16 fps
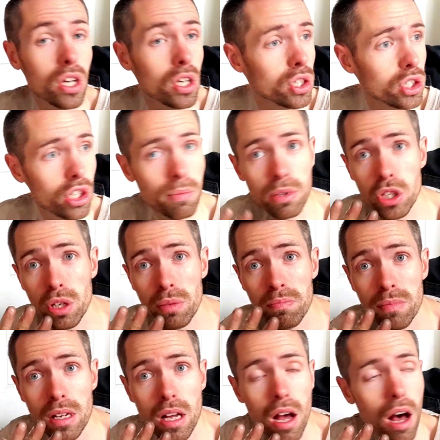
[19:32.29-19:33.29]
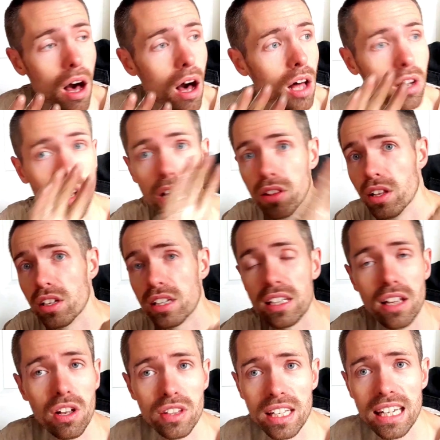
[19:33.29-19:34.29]
Some of them are like
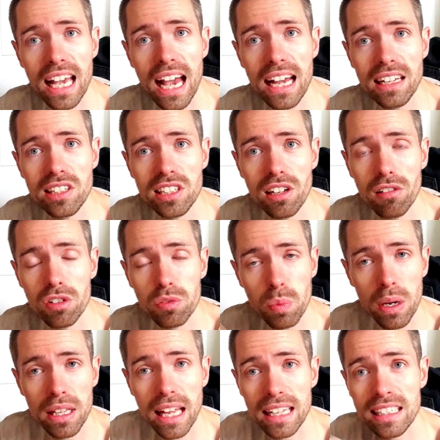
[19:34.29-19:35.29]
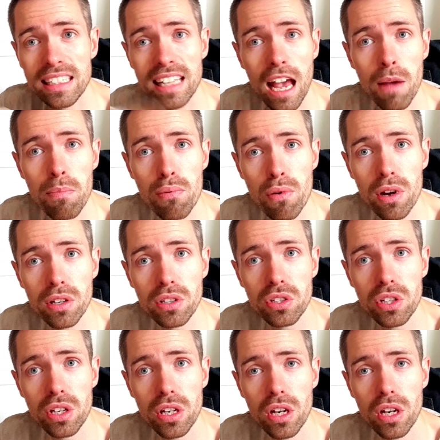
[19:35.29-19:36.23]
on the K series where they're separate,